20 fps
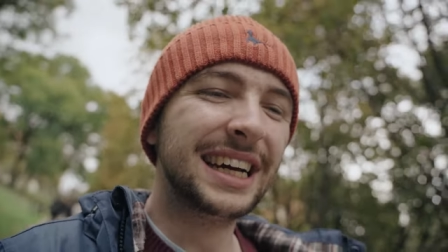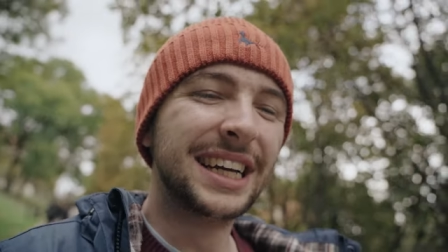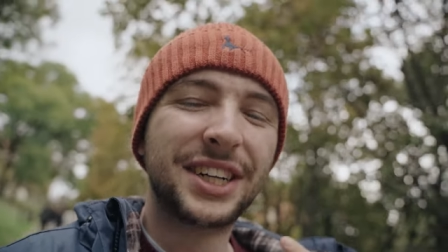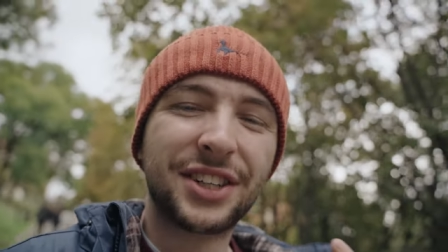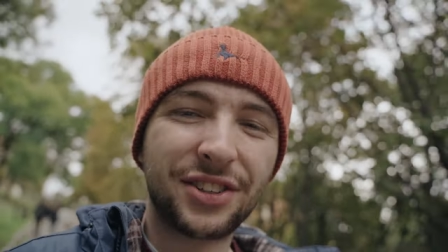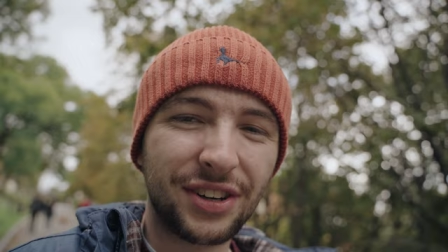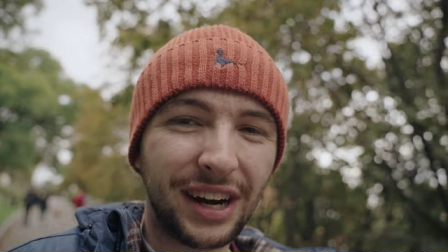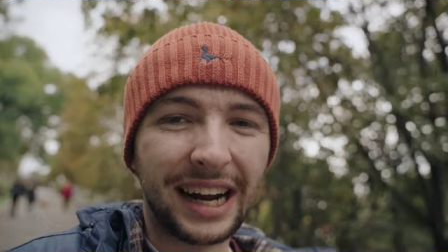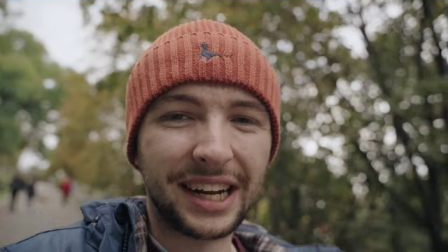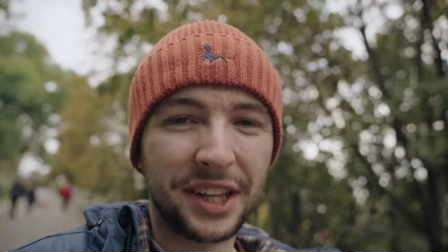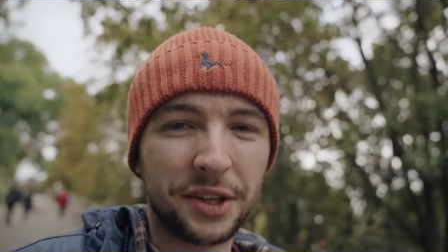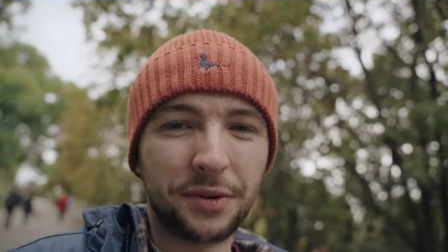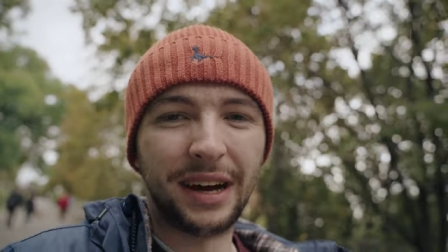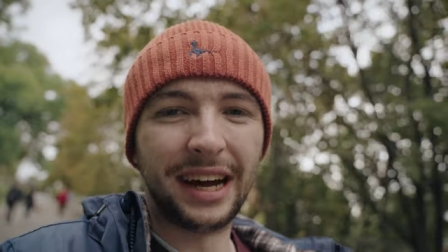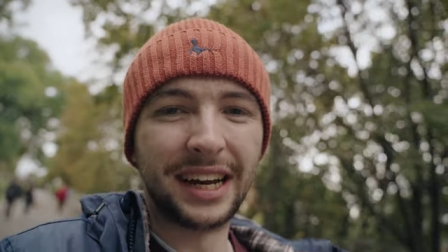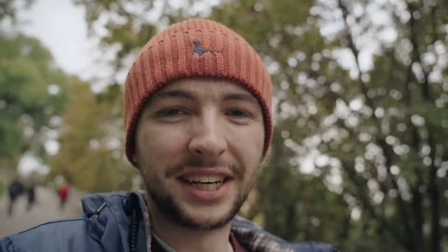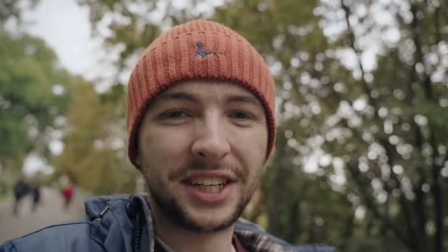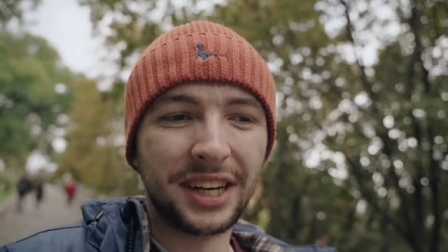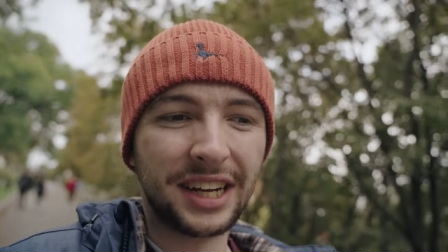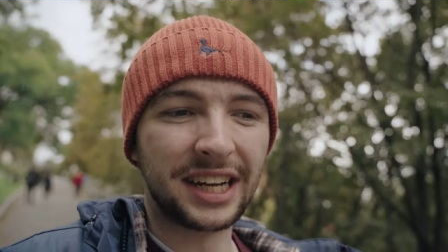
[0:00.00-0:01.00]
try to
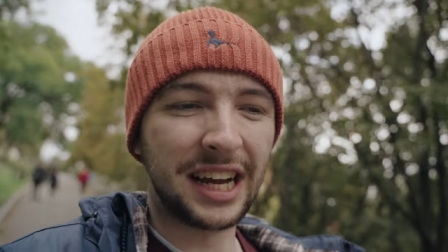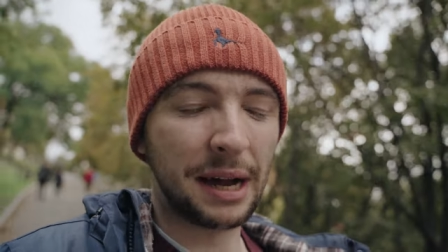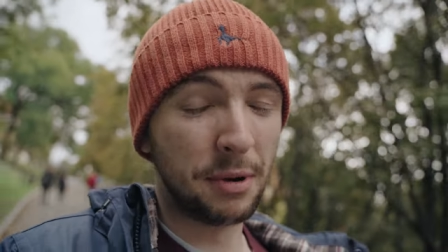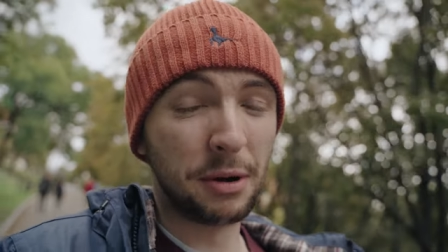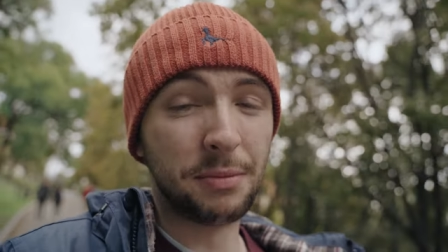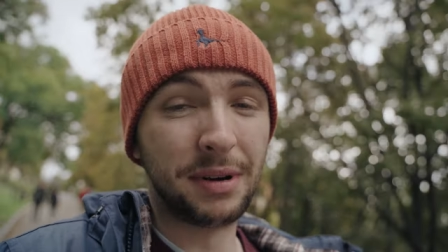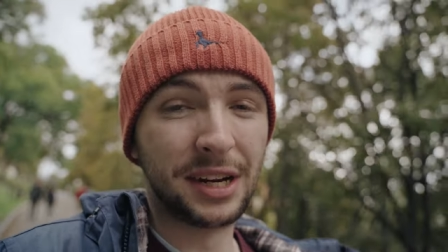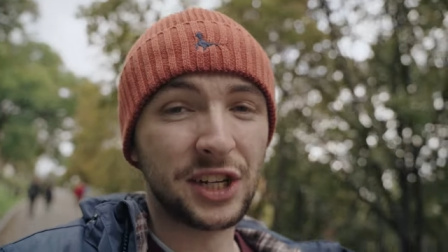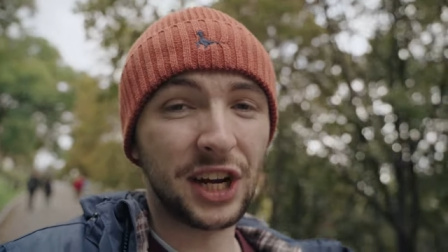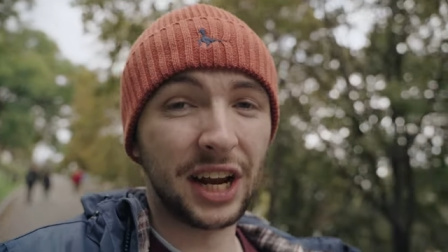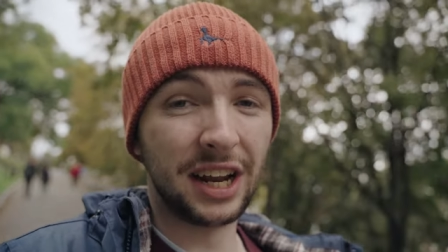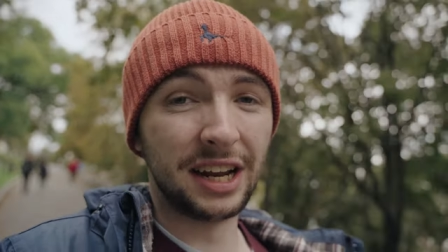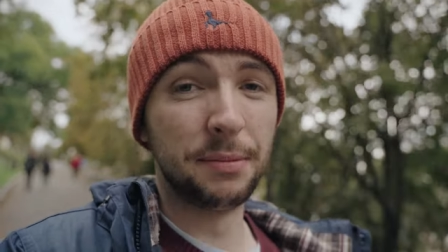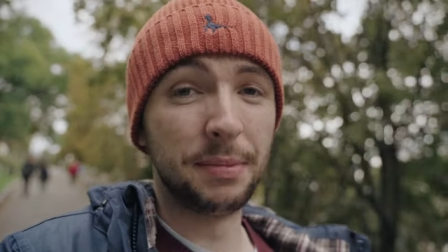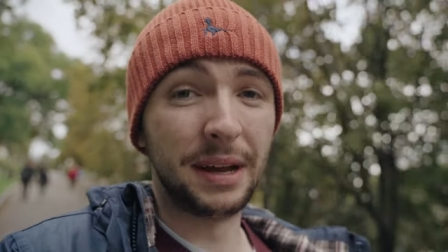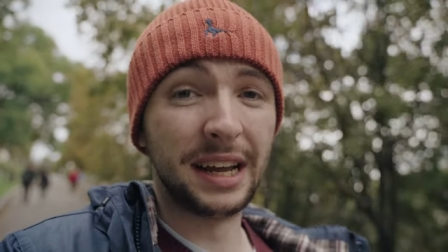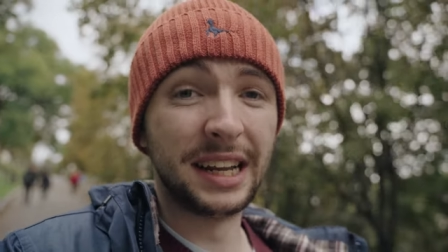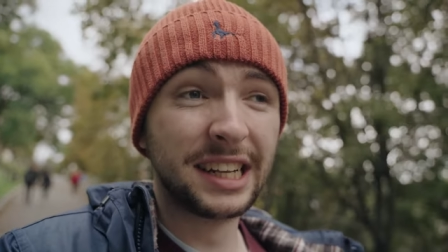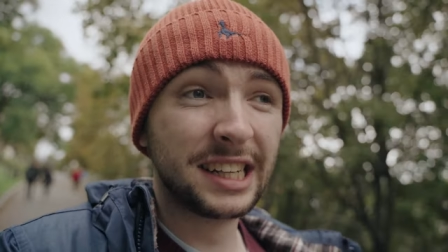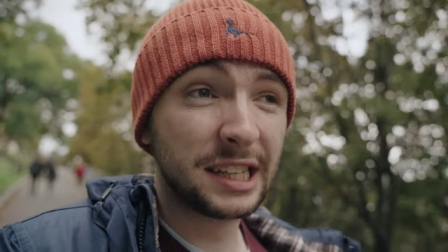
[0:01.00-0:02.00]
actually come out my shell a
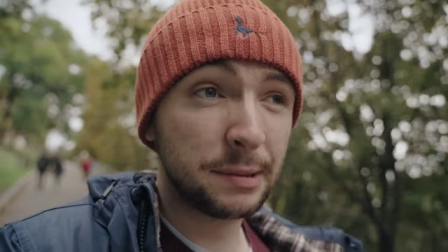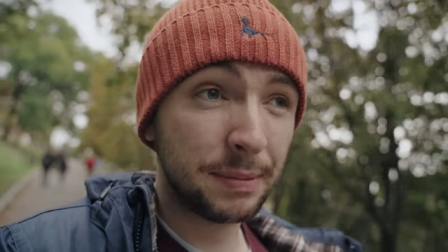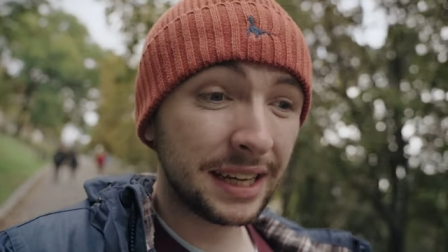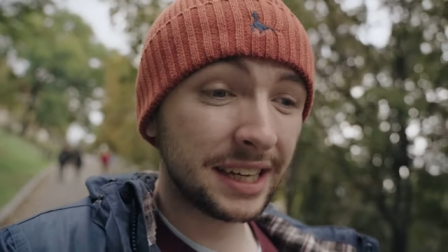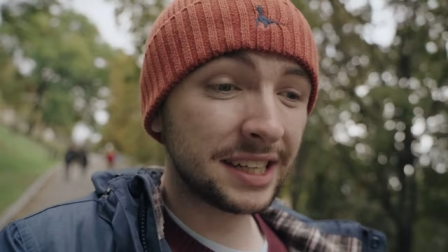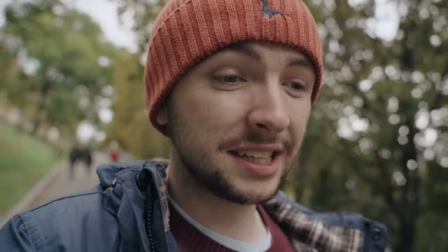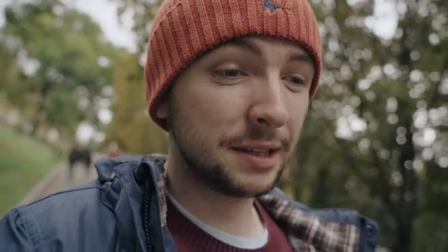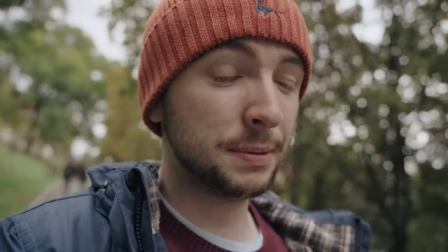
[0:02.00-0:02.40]
bit and speak